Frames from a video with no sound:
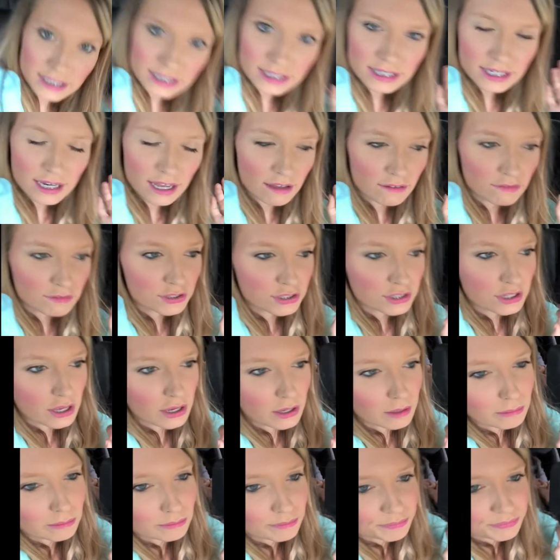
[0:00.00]
and stuff.
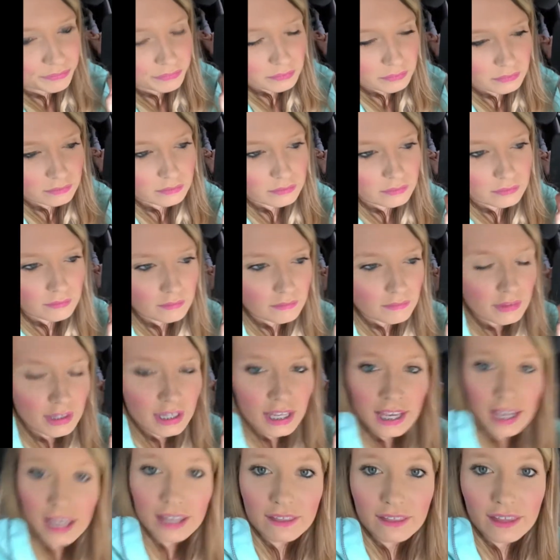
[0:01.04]
So,
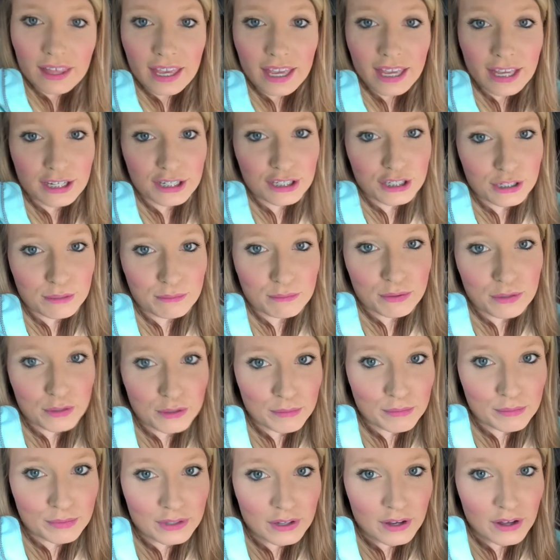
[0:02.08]
and and she
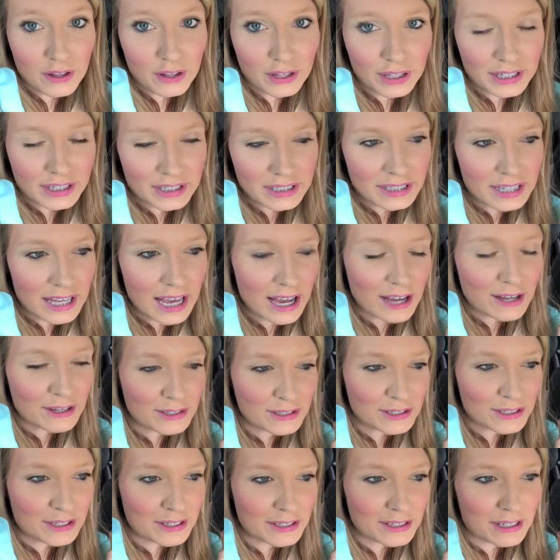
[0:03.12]
pooped all in his
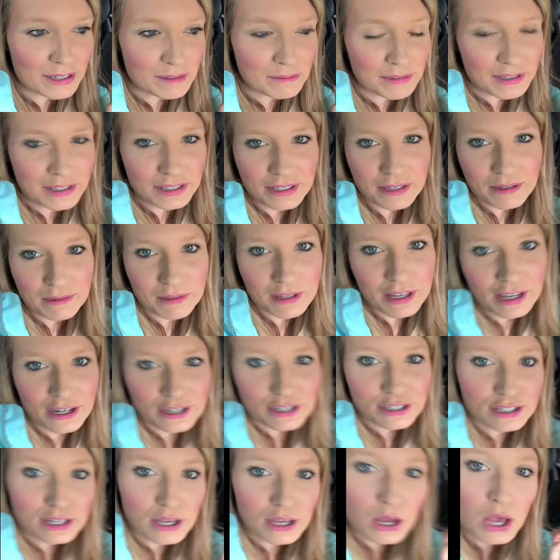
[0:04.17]
house. So he was like, please come get
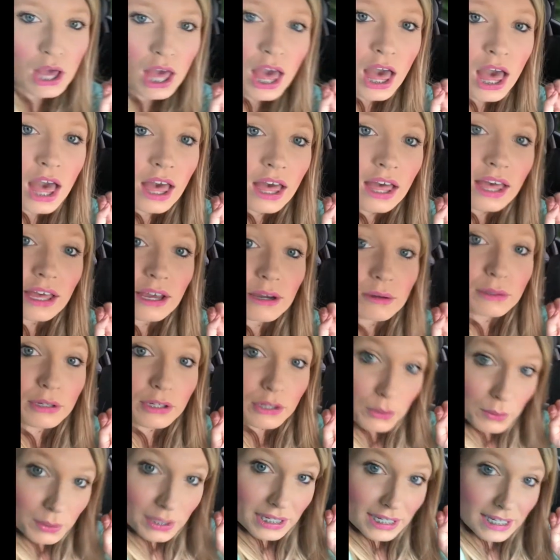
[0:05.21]
her. So we're
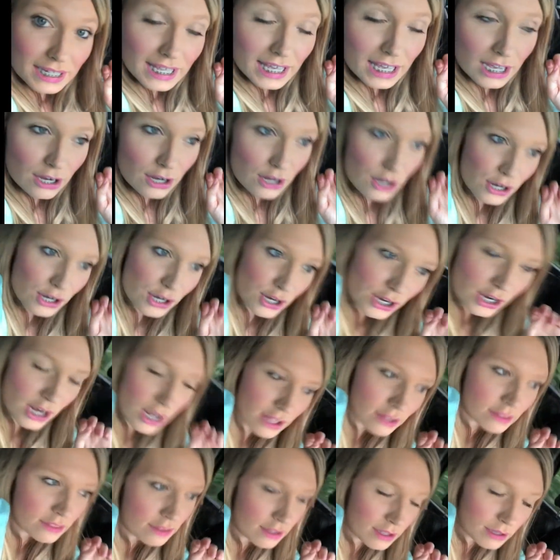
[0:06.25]
going to get her,
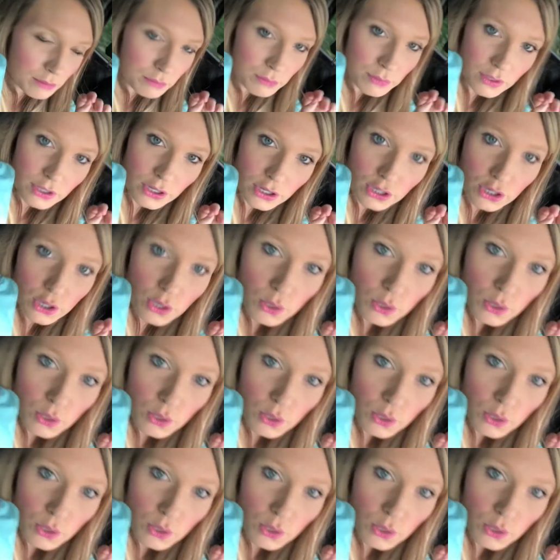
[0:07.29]
and then we are